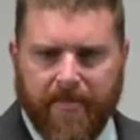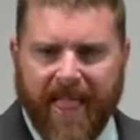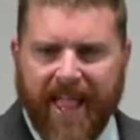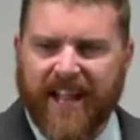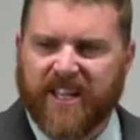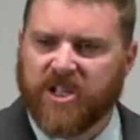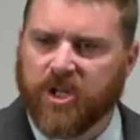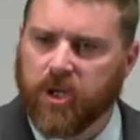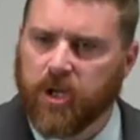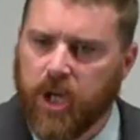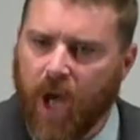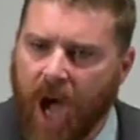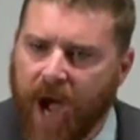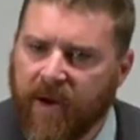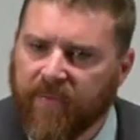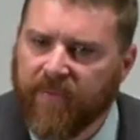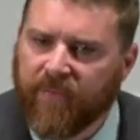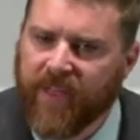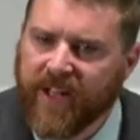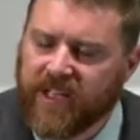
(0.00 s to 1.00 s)
It's
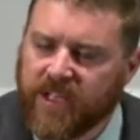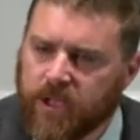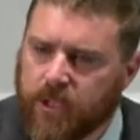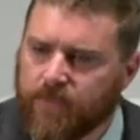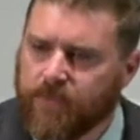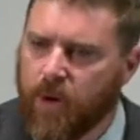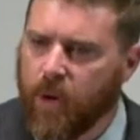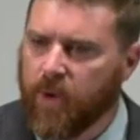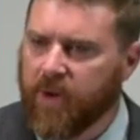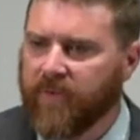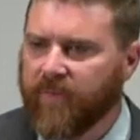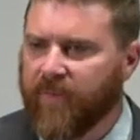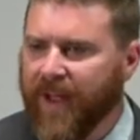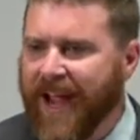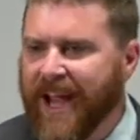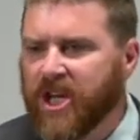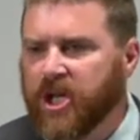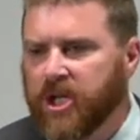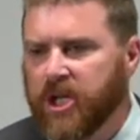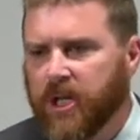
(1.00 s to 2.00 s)
love that's the
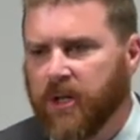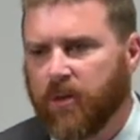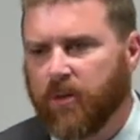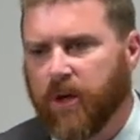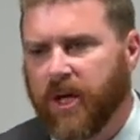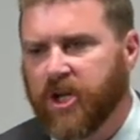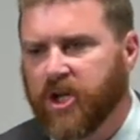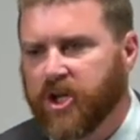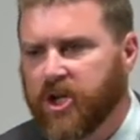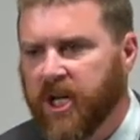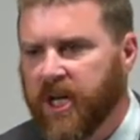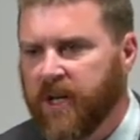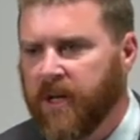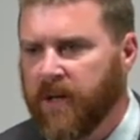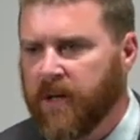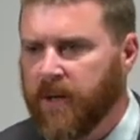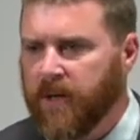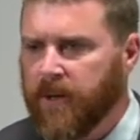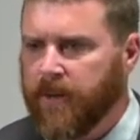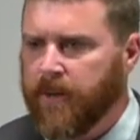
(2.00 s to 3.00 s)
motivation,
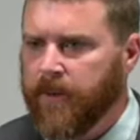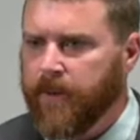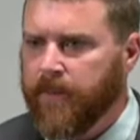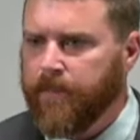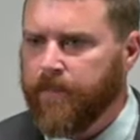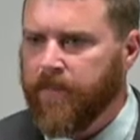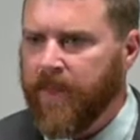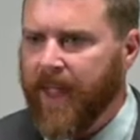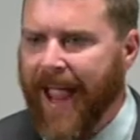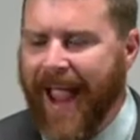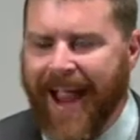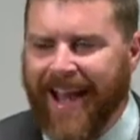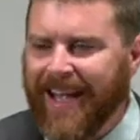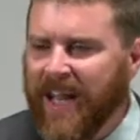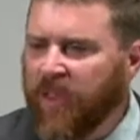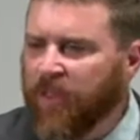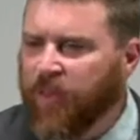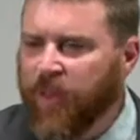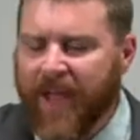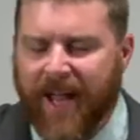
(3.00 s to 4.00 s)
Christian.
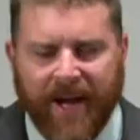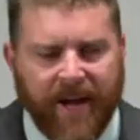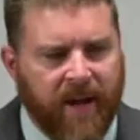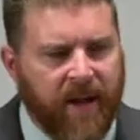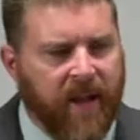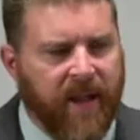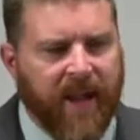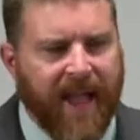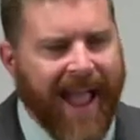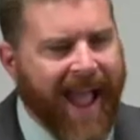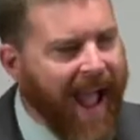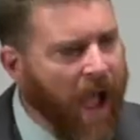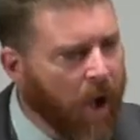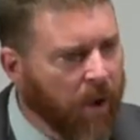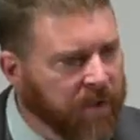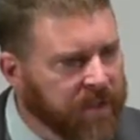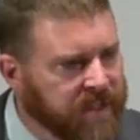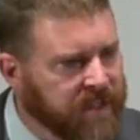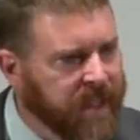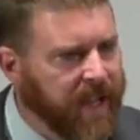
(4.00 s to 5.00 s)
Anything
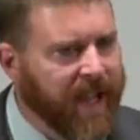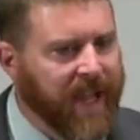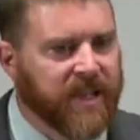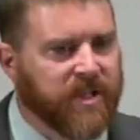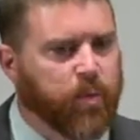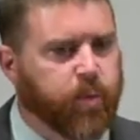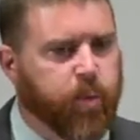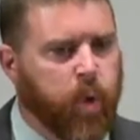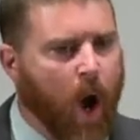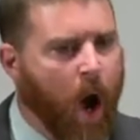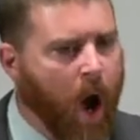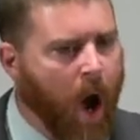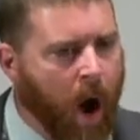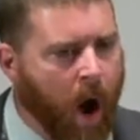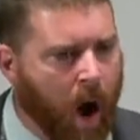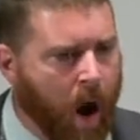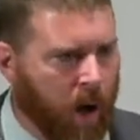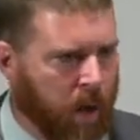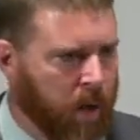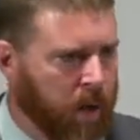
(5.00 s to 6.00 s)
else is
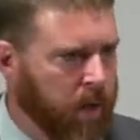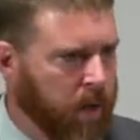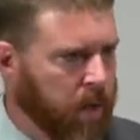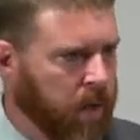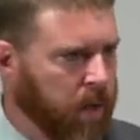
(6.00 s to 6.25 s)
wrong.